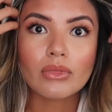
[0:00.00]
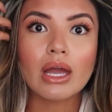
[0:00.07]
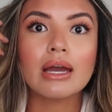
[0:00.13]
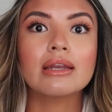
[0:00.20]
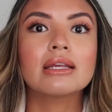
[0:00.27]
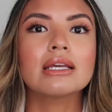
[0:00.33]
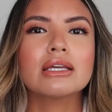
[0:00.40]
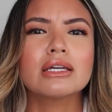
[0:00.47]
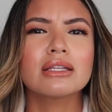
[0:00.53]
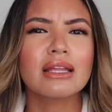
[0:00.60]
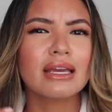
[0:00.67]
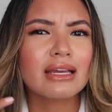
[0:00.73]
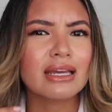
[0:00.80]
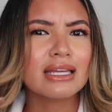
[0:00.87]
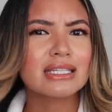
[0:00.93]
any,
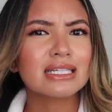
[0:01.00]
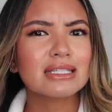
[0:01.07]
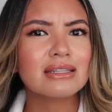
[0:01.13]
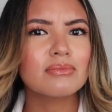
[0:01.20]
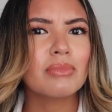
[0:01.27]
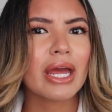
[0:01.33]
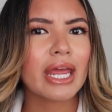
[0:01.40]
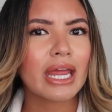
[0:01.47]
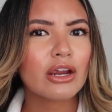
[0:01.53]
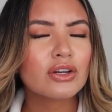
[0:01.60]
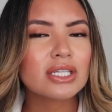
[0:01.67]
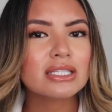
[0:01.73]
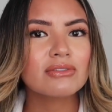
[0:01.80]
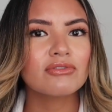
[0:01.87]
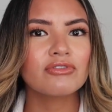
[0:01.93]
like, it doesn't, my hair
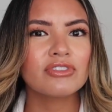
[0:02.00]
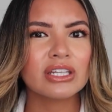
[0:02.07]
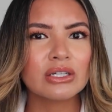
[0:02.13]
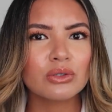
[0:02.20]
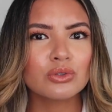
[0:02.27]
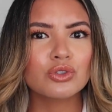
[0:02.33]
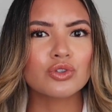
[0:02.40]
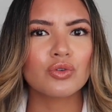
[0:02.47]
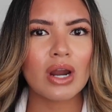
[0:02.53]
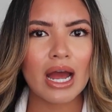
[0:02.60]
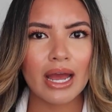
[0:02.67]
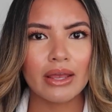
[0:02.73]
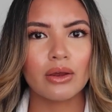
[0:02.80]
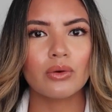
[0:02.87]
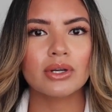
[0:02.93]
doesn't feel
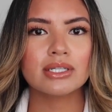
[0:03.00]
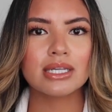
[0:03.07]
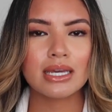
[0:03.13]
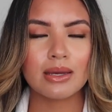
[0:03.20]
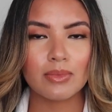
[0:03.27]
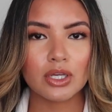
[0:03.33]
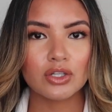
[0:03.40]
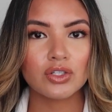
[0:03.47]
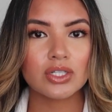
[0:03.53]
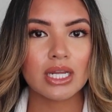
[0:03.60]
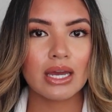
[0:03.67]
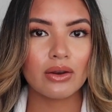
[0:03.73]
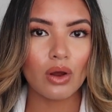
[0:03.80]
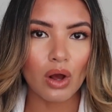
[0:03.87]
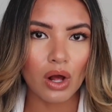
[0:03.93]
dry or damaged
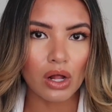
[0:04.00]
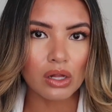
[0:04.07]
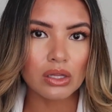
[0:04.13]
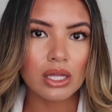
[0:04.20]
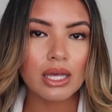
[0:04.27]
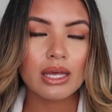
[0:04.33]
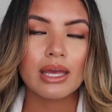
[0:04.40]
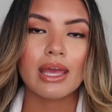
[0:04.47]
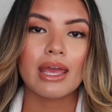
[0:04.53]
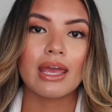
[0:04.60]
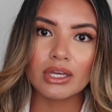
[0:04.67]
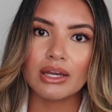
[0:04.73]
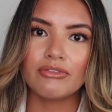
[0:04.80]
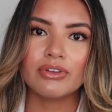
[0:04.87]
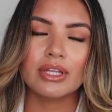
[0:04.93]
at all.
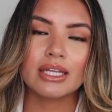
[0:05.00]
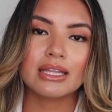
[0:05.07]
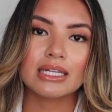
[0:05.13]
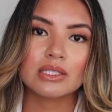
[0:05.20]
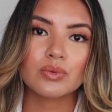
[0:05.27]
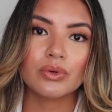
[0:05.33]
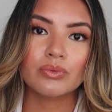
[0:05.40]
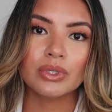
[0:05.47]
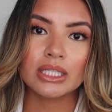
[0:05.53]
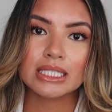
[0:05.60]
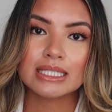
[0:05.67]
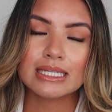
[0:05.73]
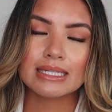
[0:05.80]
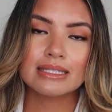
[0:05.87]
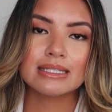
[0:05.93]
I feel like that's what really
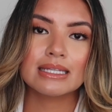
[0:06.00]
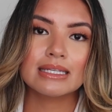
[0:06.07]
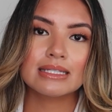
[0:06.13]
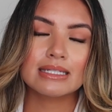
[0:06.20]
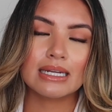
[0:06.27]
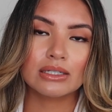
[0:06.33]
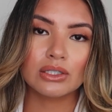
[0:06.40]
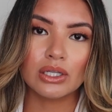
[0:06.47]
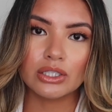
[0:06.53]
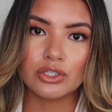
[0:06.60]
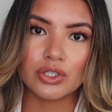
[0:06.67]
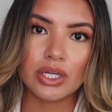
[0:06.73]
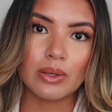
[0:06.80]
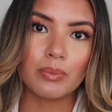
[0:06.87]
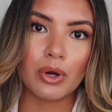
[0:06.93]
sets this
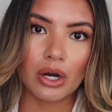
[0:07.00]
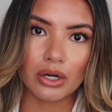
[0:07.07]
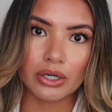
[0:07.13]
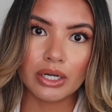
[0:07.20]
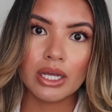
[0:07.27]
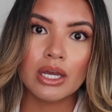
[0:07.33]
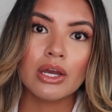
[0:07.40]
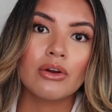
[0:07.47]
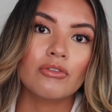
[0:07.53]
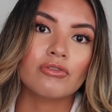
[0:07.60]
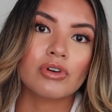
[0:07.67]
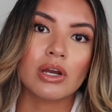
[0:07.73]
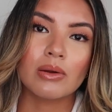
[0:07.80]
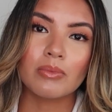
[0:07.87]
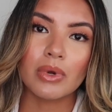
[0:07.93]
technology apart
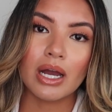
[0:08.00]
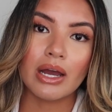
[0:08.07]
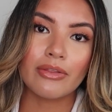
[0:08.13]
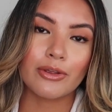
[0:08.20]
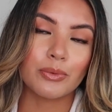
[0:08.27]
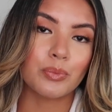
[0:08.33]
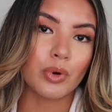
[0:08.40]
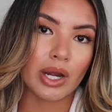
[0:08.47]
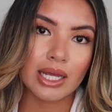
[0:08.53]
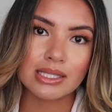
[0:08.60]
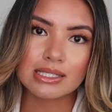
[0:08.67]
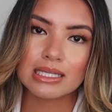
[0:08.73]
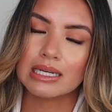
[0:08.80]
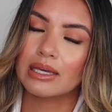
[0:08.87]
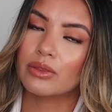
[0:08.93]
from other
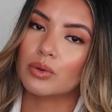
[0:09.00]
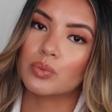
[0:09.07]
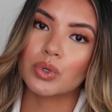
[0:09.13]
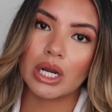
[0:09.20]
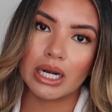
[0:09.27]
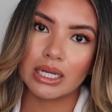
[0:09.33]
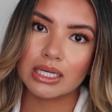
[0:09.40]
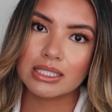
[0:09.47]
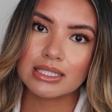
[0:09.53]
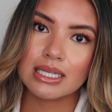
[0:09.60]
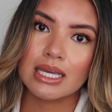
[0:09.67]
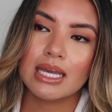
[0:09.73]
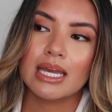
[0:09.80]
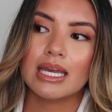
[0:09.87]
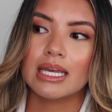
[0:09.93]
brands and other products,
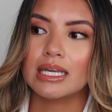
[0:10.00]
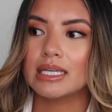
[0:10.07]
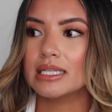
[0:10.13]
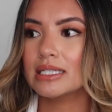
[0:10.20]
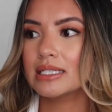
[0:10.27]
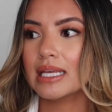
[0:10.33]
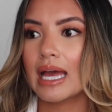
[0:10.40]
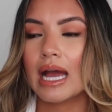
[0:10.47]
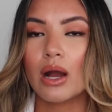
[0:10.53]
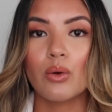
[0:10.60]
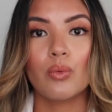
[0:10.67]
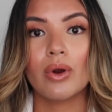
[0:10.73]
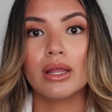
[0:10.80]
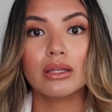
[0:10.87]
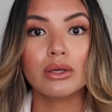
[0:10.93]
is
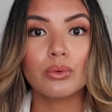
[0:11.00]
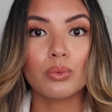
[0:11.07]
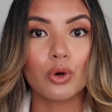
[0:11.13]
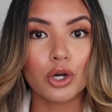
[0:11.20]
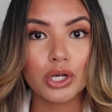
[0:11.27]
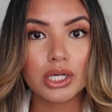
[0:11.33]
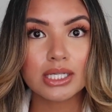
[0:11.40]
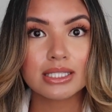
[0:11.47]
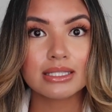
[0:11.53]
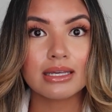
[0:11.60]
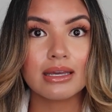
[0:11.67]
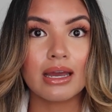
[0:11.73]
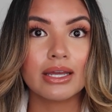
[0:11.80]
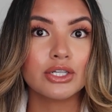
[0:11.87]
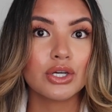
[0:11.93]
how well it works.
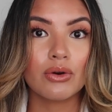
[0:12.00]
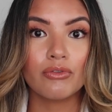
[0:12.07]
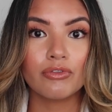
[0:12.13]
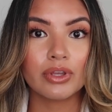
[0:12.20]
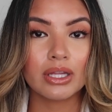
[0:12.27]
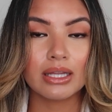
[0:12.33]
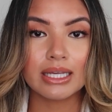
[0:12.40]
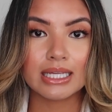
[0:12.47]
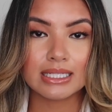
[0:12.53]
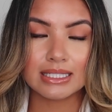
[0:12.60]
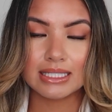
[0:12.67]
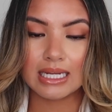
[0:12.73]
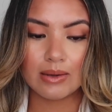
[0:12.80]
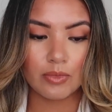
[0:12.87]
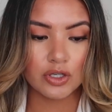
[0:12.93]
I don't feel like it's
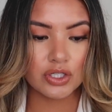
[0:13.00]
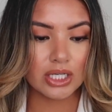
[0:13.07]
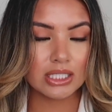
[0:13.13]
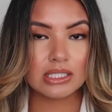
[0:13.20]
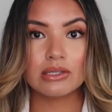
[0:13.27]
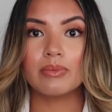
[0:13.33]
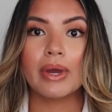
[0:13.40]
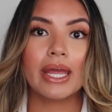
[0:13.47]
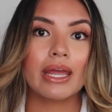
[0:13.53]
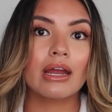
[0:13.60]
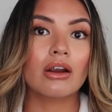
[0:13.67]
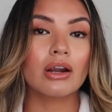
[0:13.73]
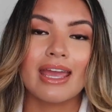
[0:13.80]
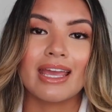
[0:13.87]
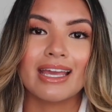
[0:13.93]
damaging to my
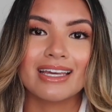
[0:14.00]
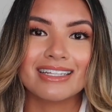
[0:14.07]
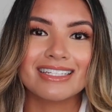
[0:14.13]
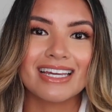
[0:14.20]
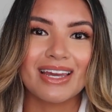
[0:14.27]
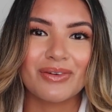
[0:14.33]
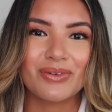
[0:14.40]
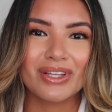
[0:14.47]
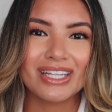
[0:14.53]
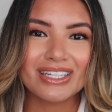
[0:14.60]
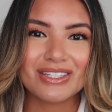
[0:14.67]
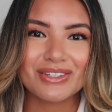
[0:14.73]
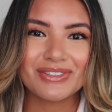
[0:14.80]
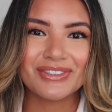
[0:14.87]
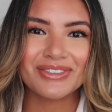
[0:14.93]
hair, and I really
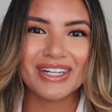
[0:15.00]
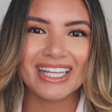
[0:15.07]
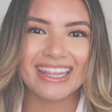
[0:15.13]
do